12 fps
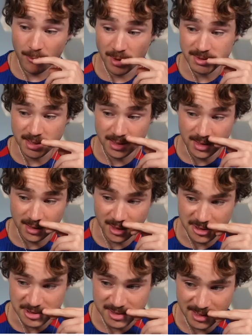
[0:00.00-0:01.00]
I was getting
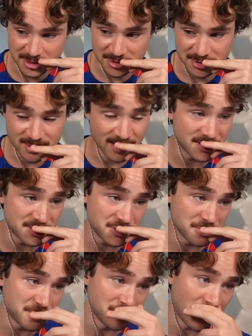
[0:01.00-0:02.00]
concussions, actually. That is
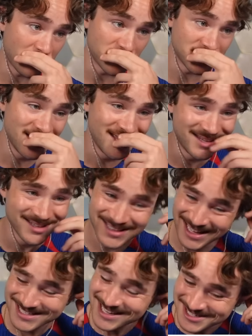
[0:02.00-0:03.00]
true, too. I was.
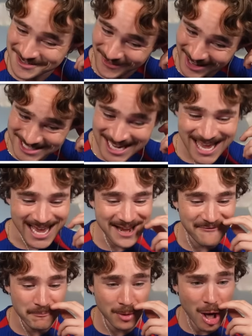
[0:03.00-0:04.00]
That's actually facts. Hey,
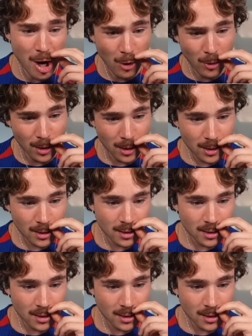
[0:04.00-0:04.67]
blue! Oh,